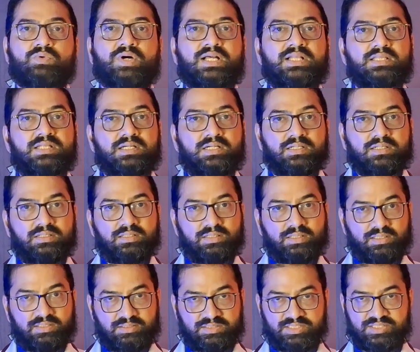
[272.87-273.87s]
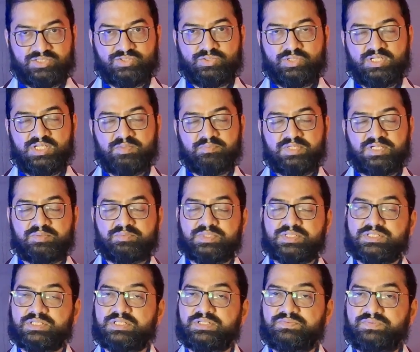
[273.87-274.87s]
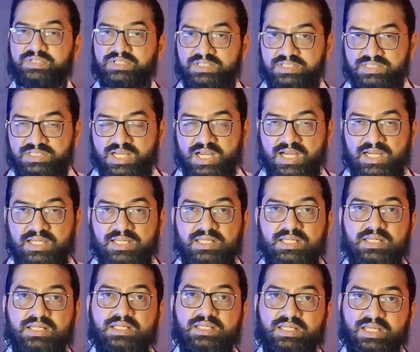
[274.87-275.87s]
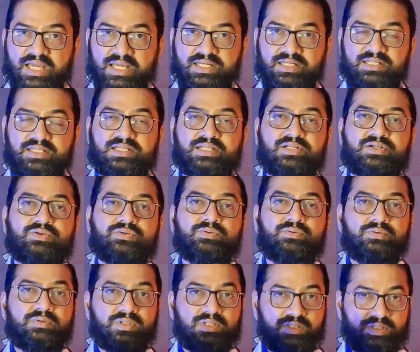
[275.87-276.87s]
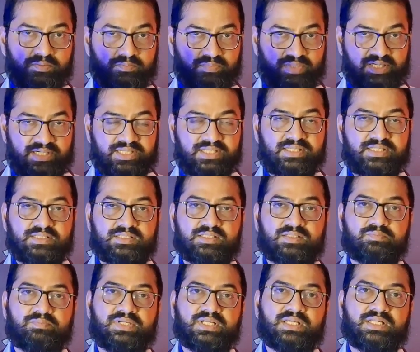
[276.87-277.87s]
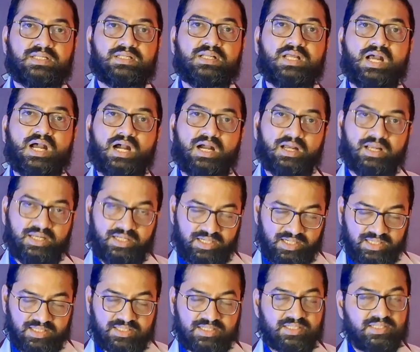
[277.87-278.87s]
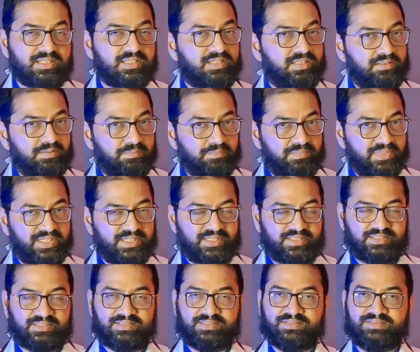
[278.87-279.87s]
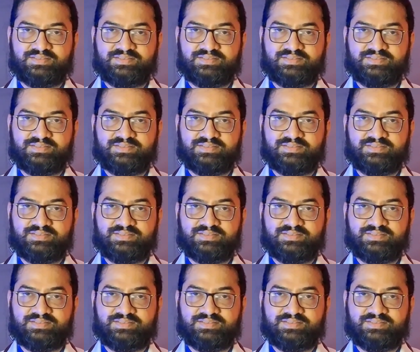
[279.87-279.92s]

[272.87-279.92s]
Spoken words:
while the systolic blood pressure, if it is high, can lead to bleeding in the brain, intracranial bleeding.